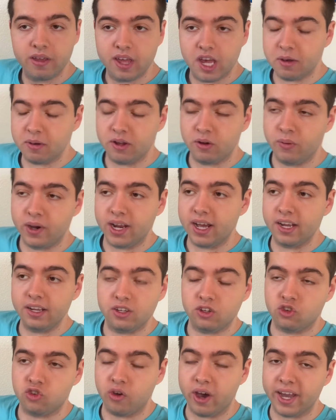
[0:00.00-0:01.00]
I mean, when I
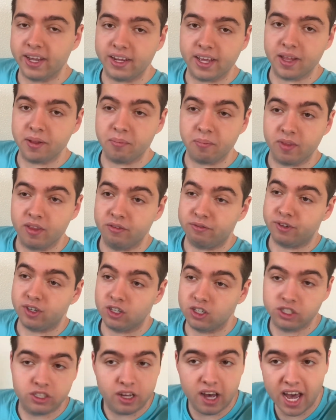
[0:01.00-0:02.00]
tried it the
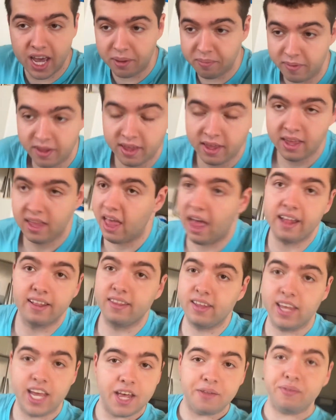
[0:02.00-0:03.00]
first time at
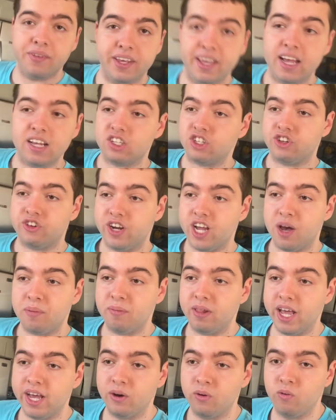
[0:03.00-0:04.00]
the end of yesterday, I'm
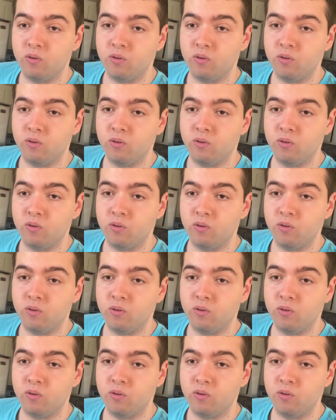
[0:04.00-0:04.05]
like,